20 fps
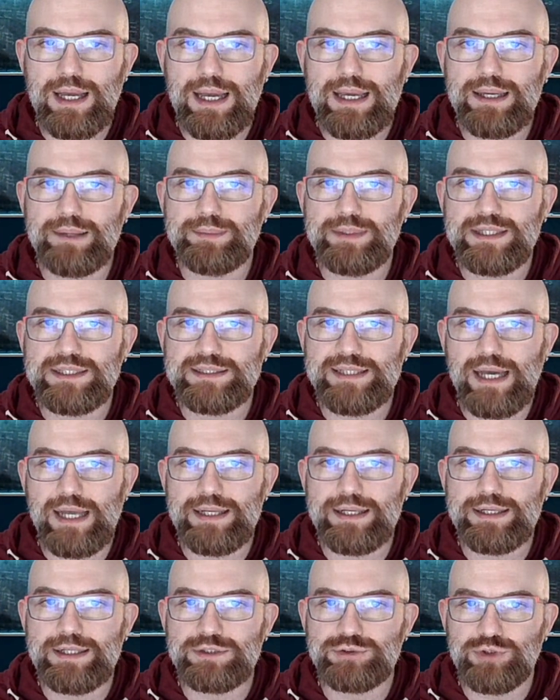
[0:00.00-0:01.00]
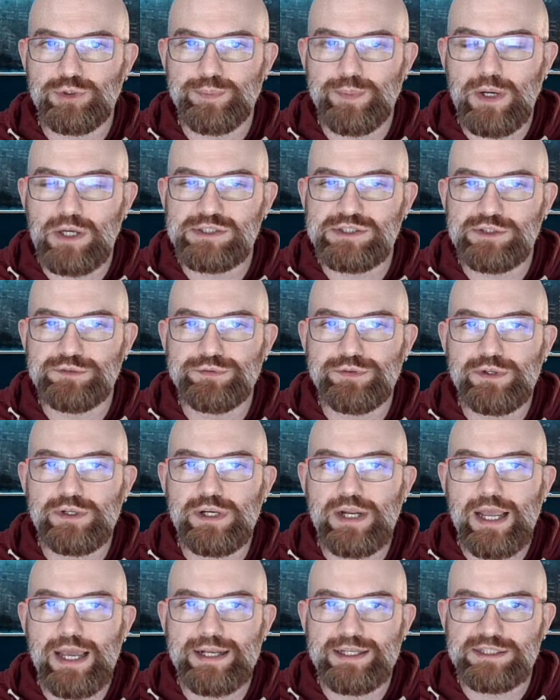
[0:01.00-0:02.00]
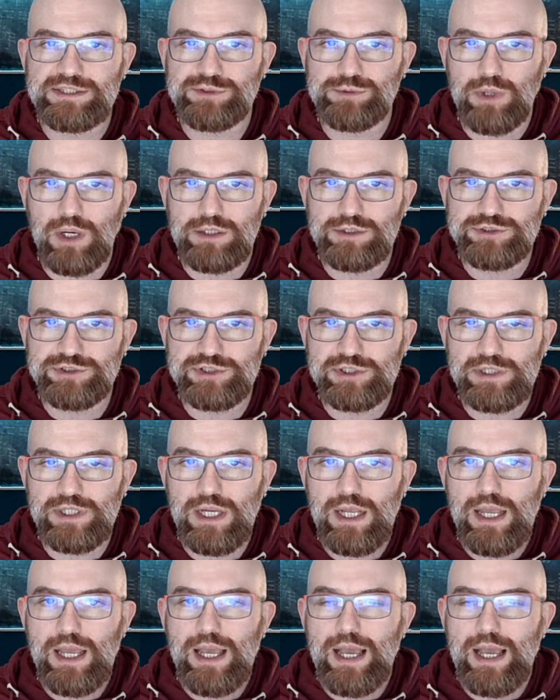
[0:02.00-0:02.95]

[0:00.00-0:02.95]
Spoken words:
I am an Italian anthroposopher and astrologer.